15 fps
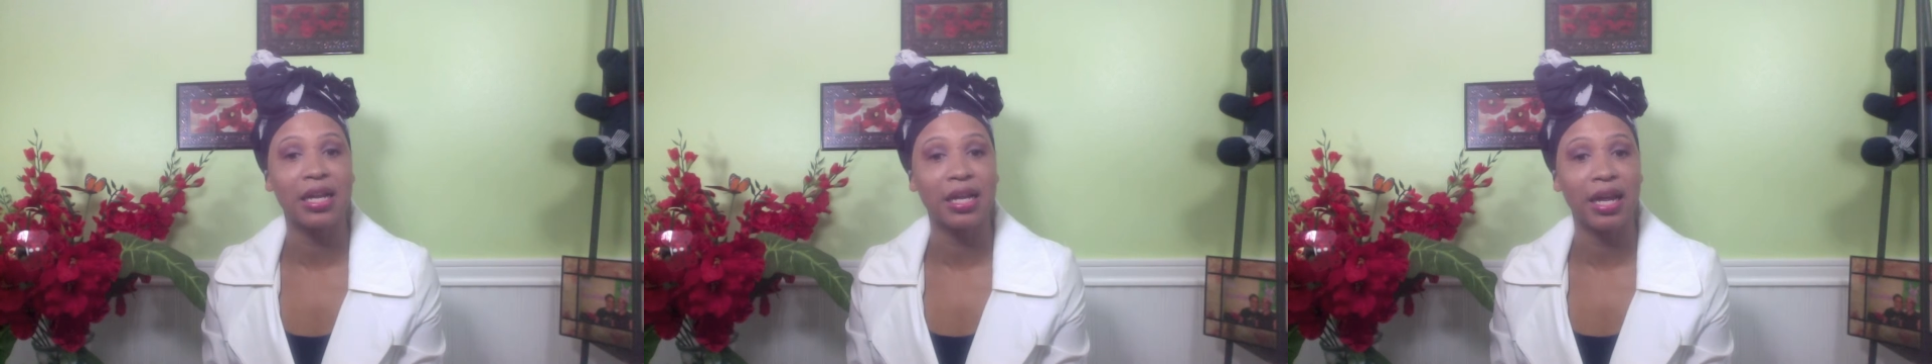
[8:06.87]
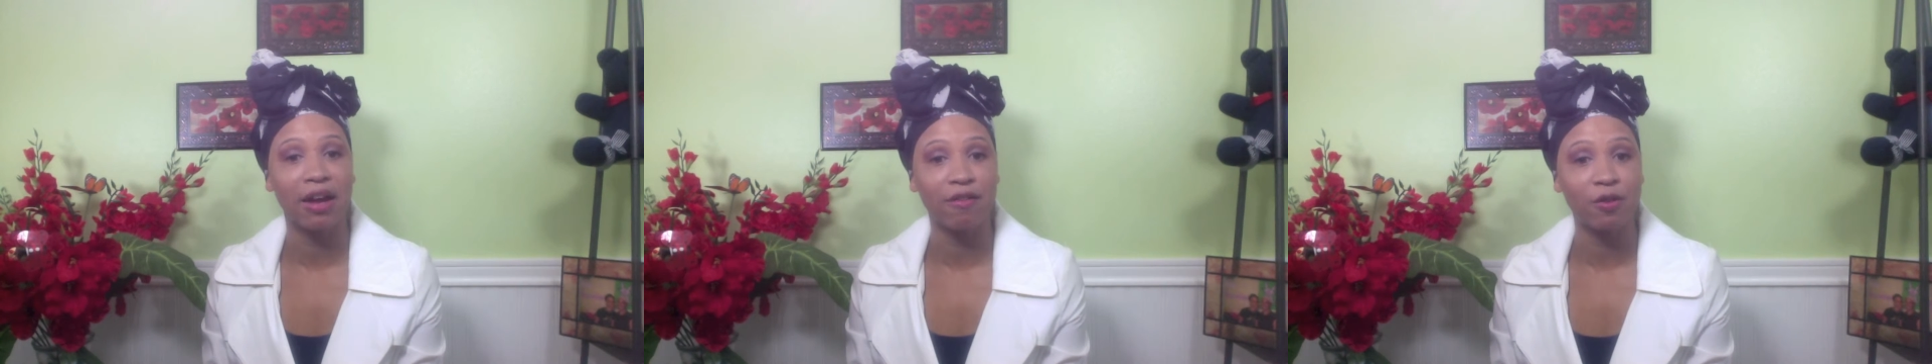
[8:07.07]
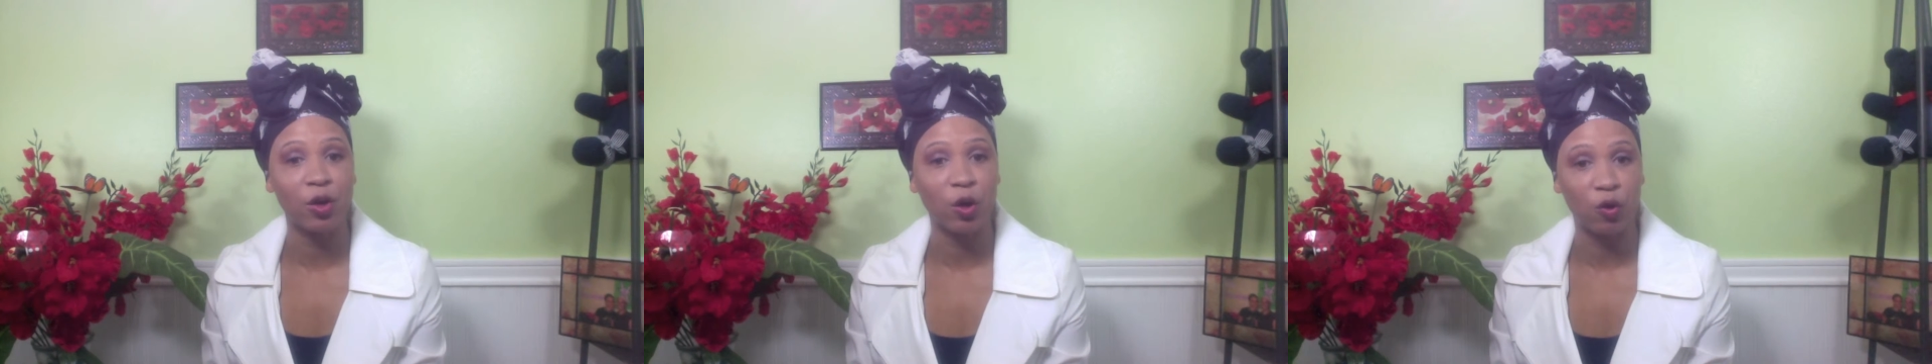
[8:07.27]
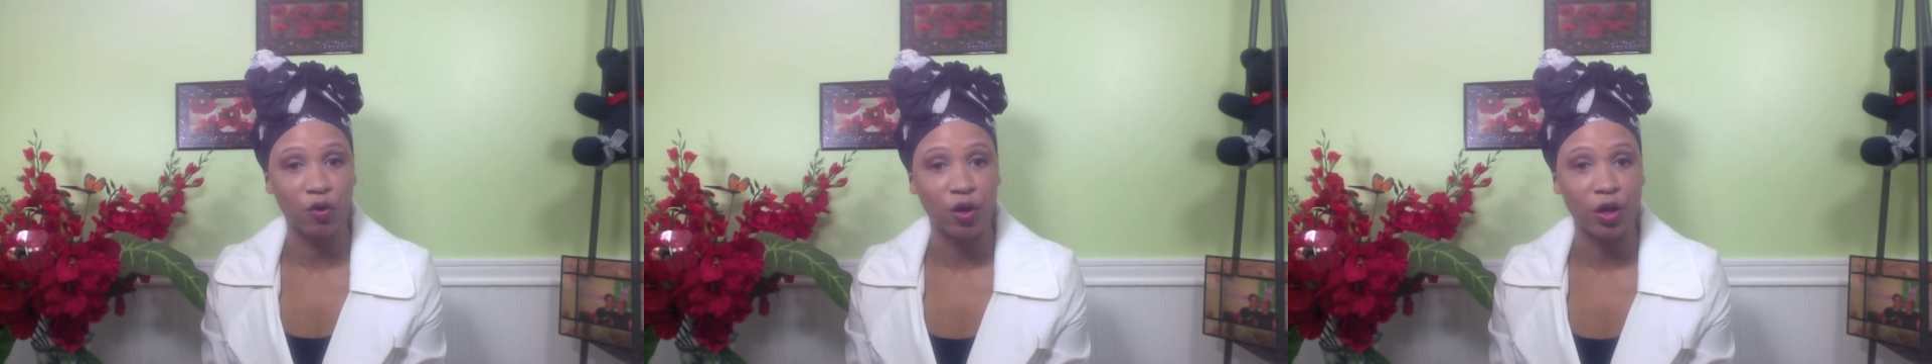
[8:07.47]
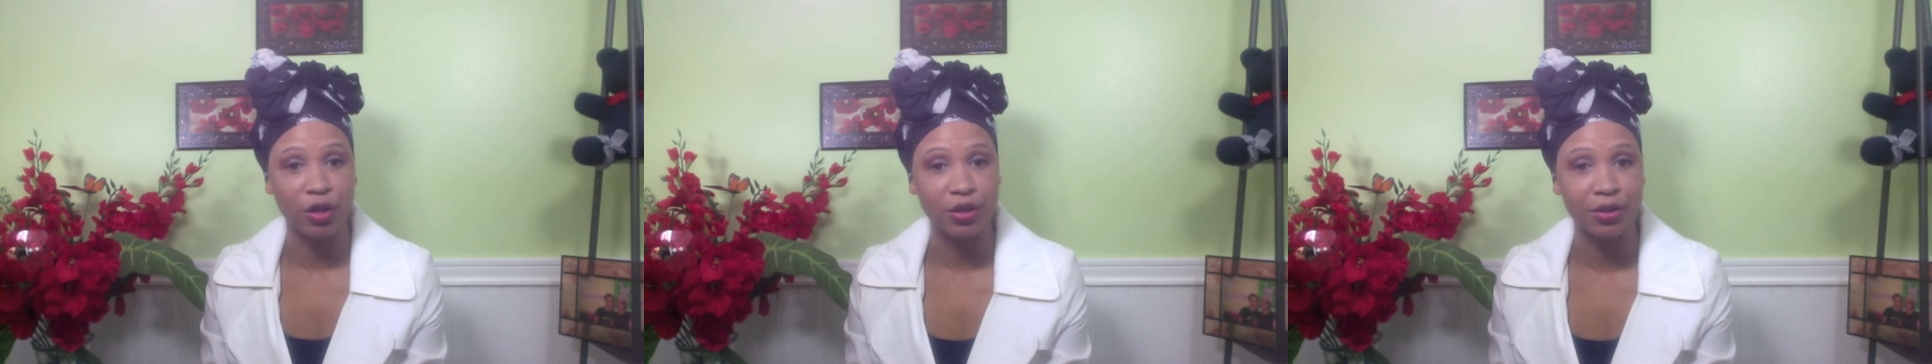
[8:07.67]

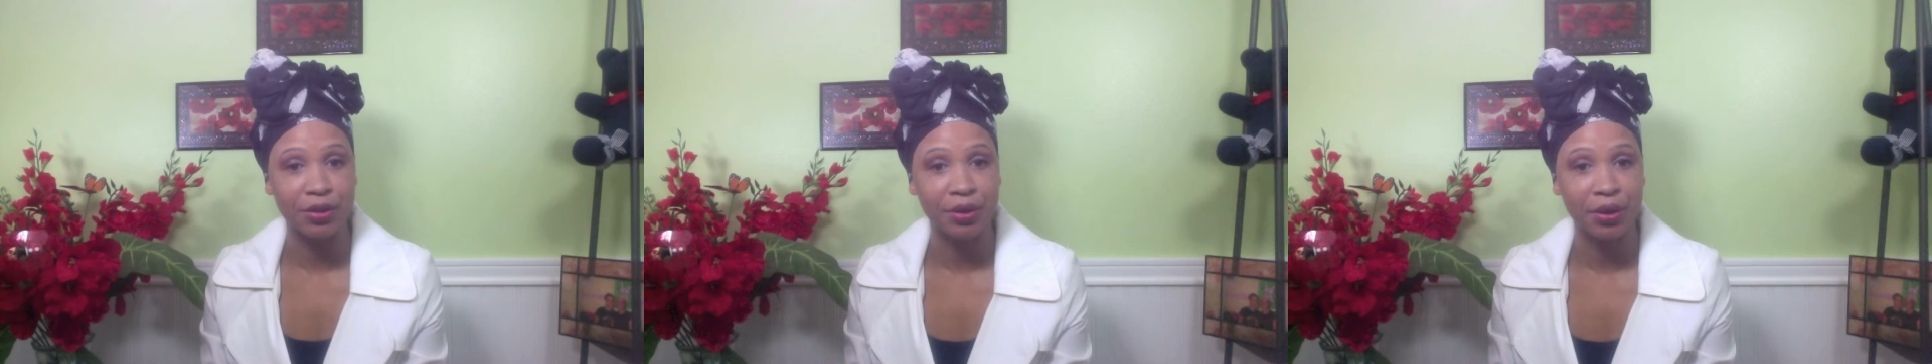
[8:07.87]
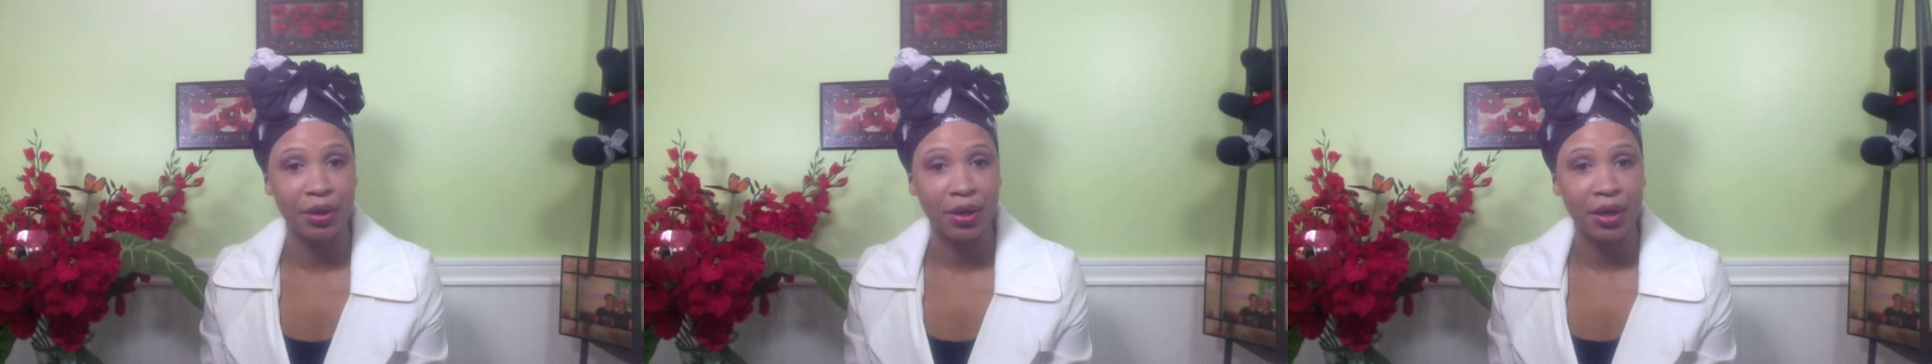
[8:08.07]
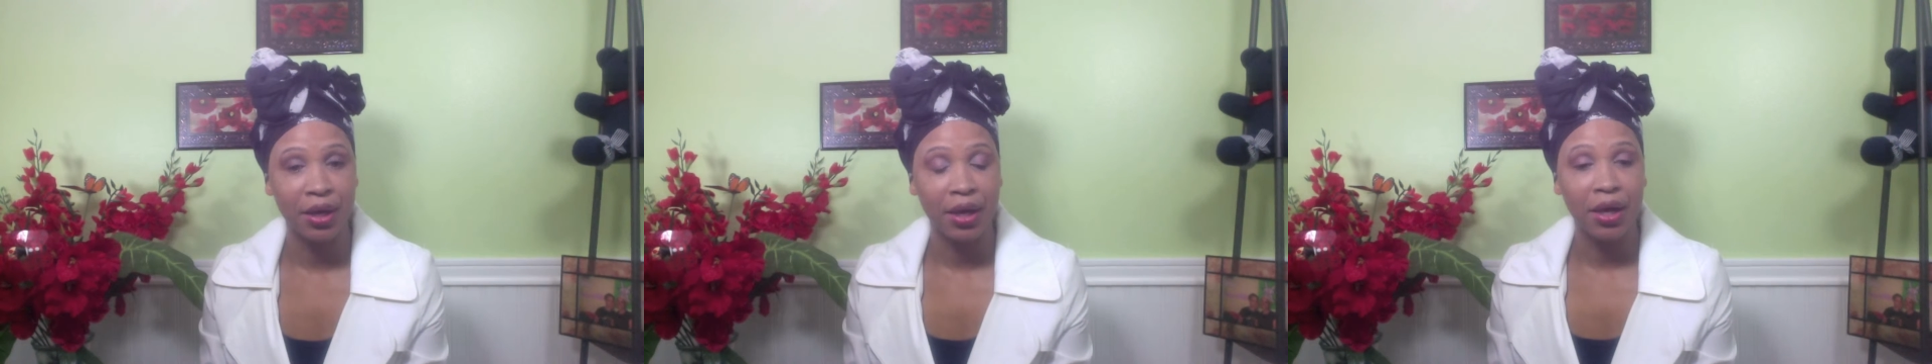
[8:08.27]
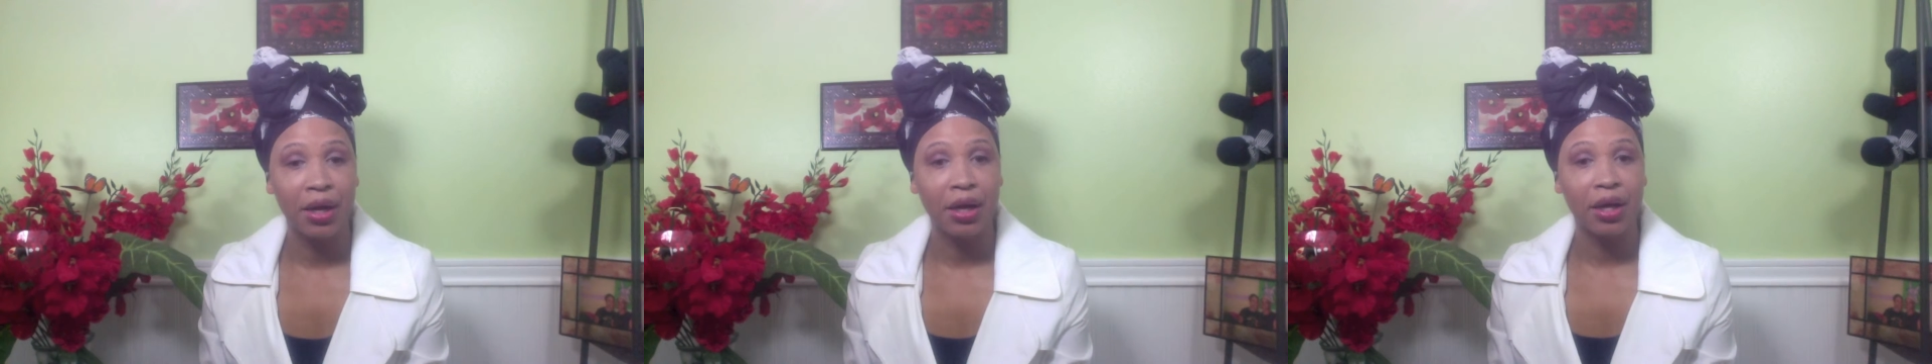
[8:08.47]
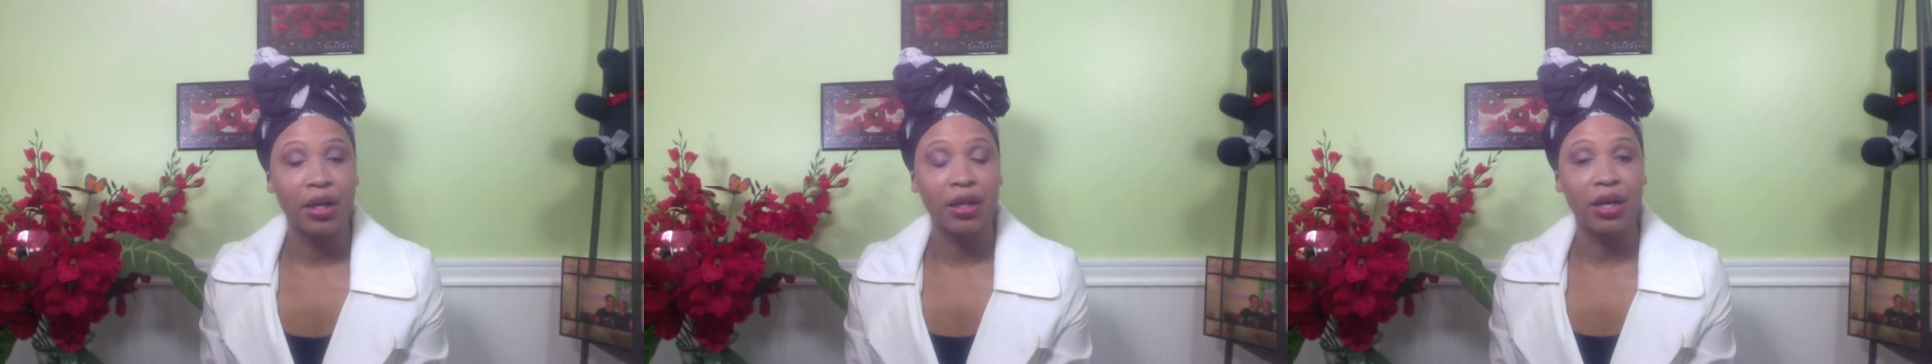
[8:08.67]
leftovers.
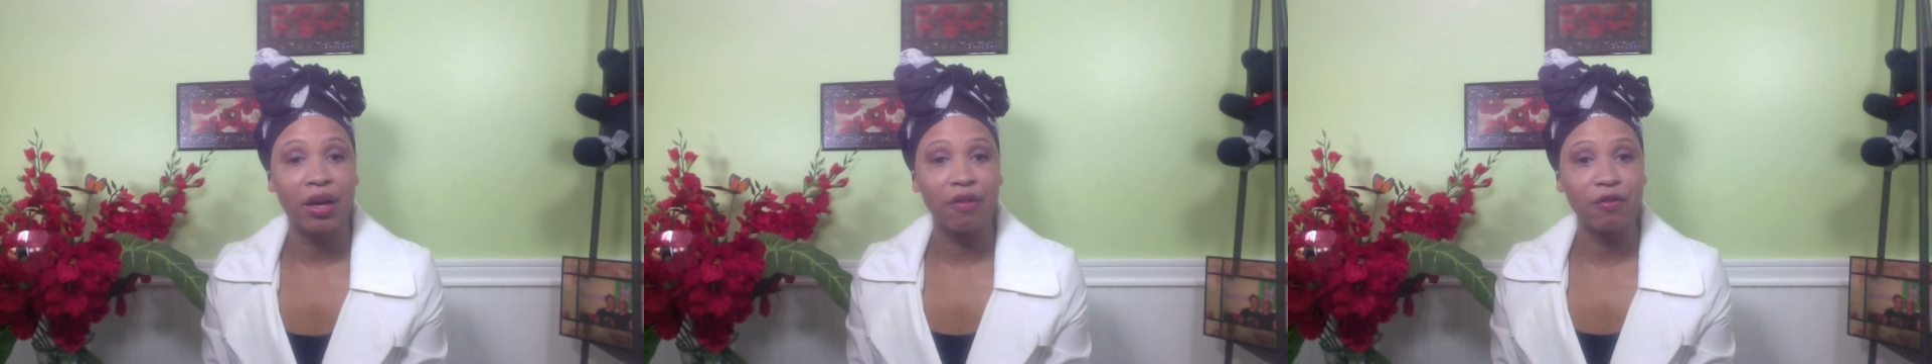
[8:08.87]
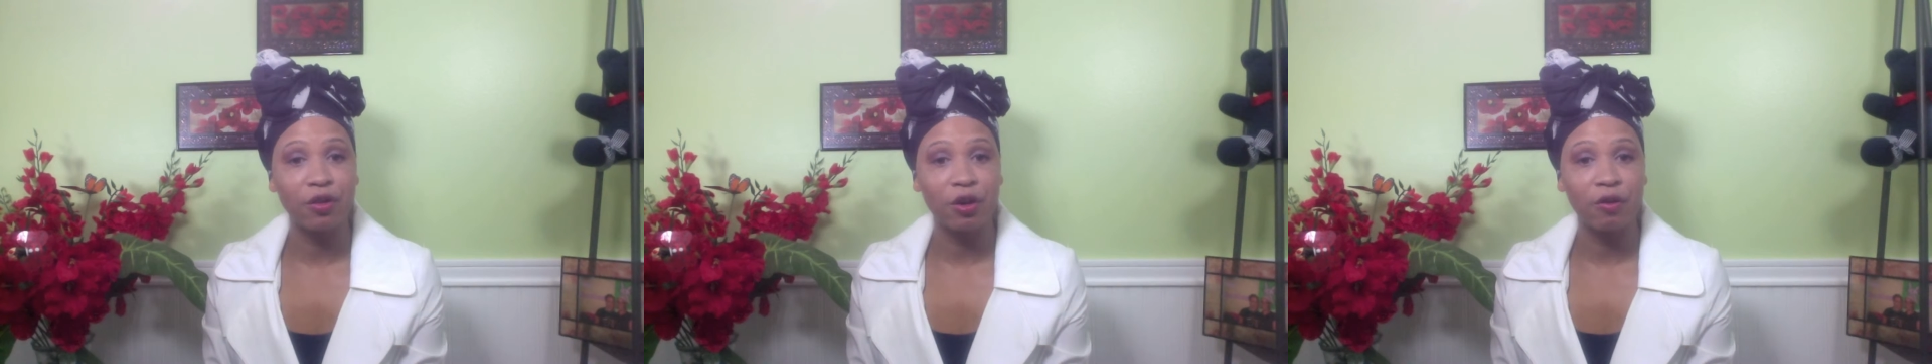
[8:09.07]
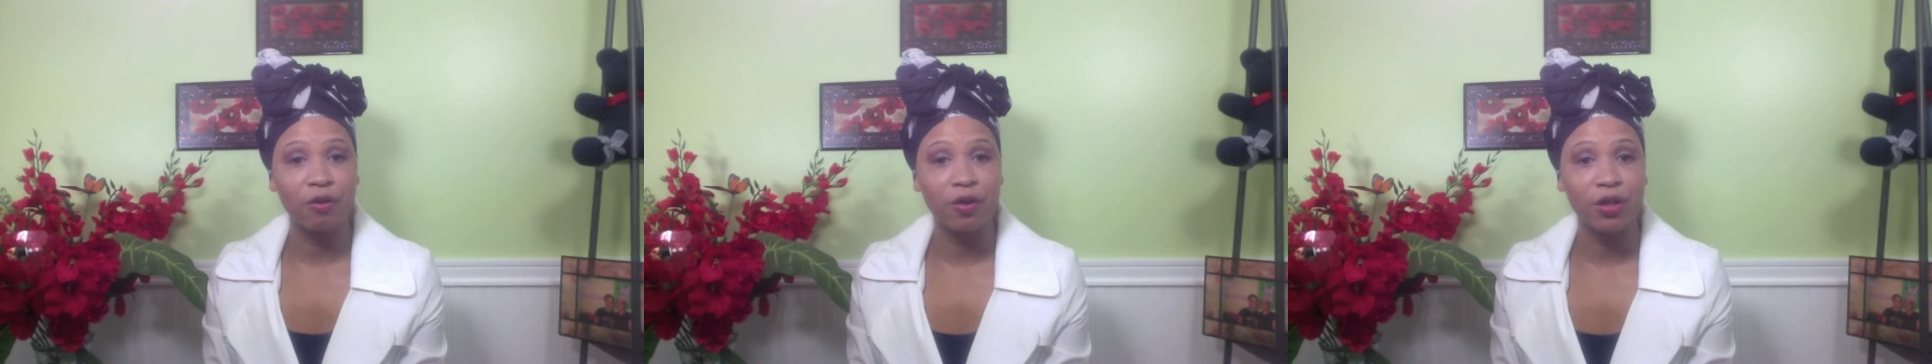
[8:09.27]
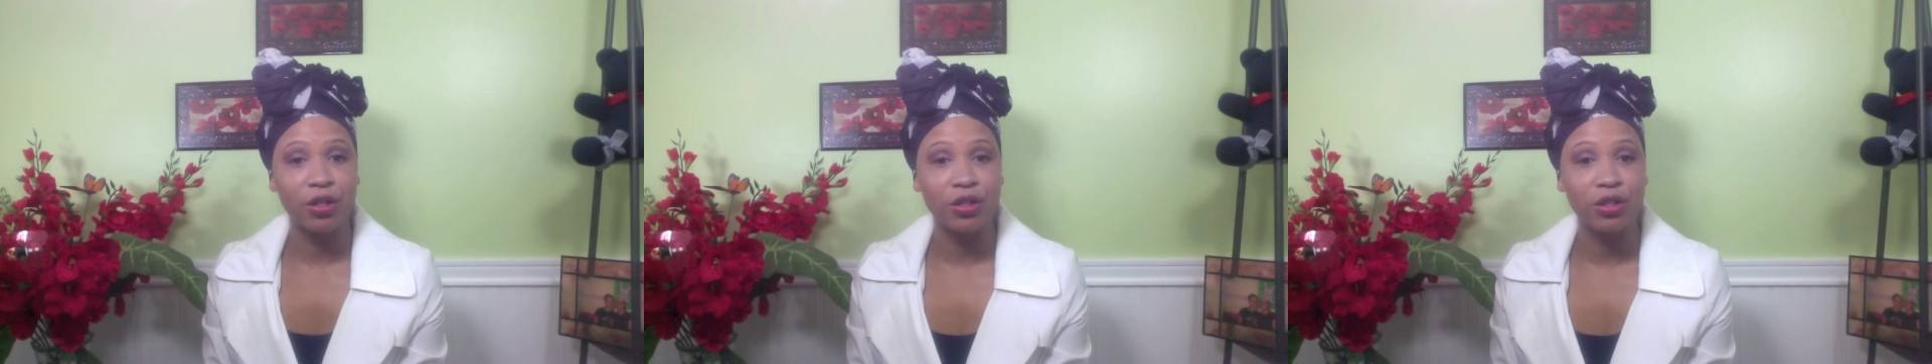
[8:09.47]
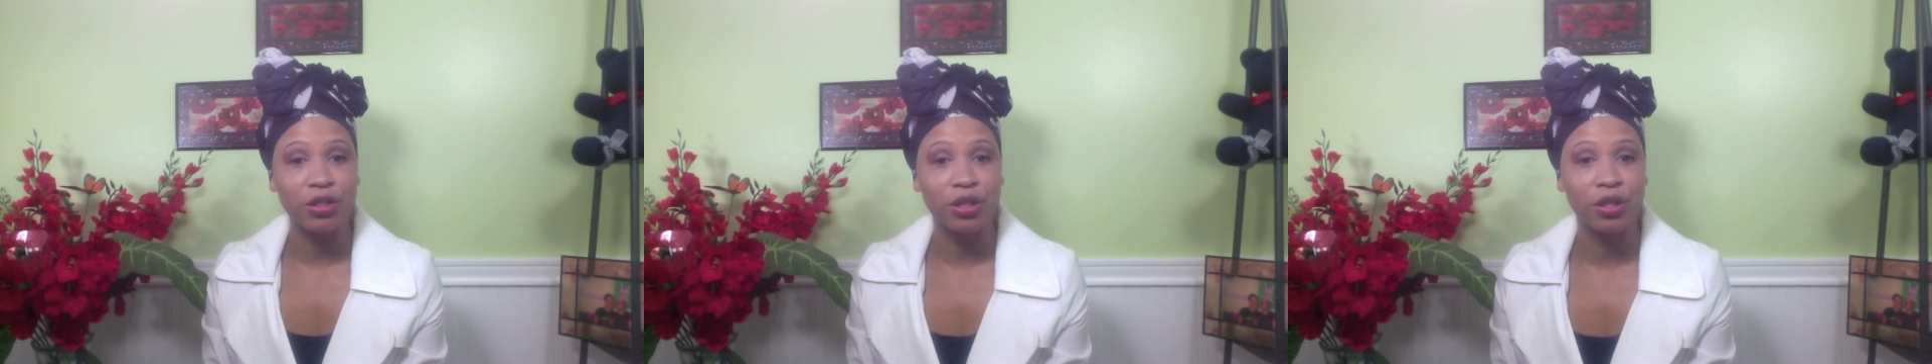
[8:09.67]
Leftovers